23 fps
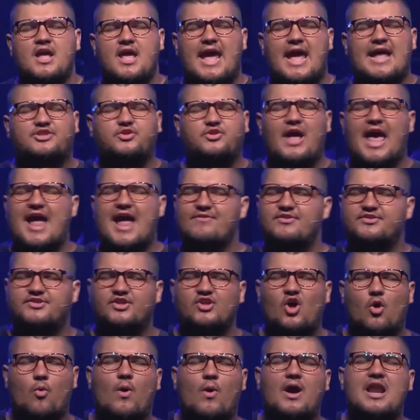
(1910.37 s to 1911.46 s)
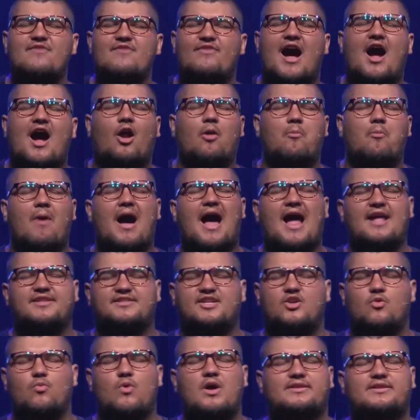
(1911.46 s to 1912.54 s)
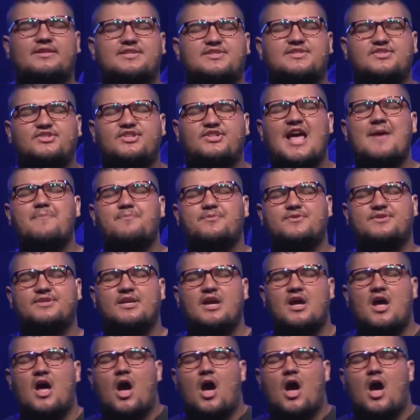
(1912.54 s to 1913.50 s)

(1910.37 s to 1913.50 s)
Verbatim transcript: into every single one of our minds on what the steps